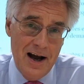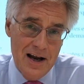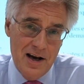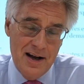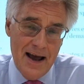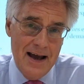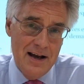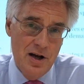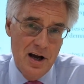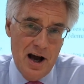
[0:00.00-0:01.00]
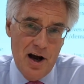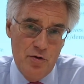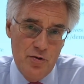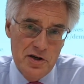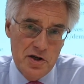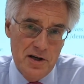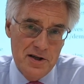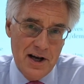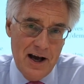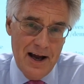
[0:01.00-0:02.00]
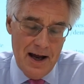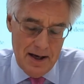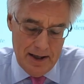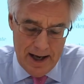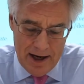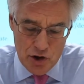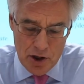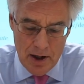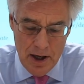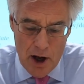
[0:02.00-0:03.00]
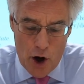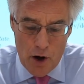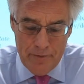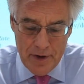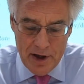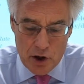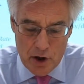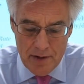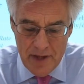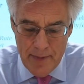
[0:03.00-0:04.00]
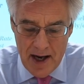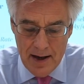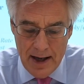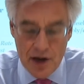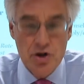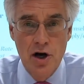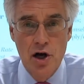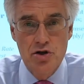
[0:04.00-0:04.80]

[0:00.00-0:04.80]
in a recent lecture of the economy may get